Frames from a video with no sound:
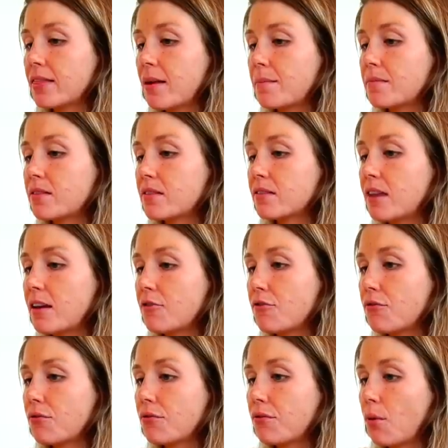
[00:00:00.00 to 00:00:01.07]
I'm set
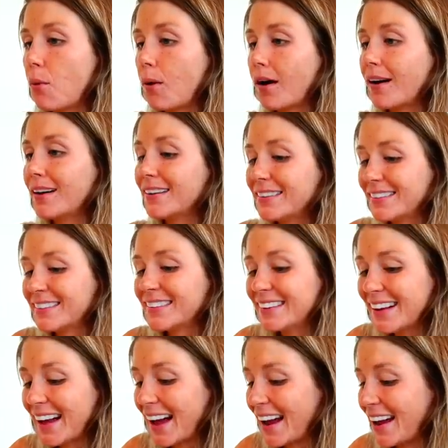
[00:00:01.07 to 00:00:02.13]
for,
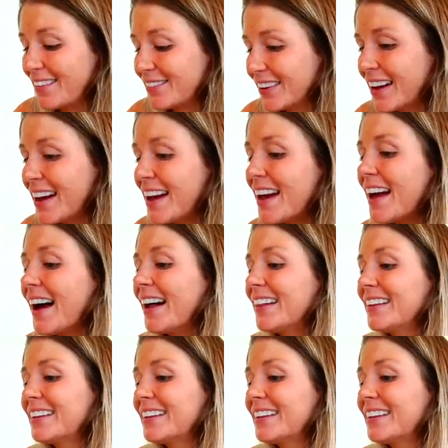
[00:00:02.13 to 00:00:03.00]
I have a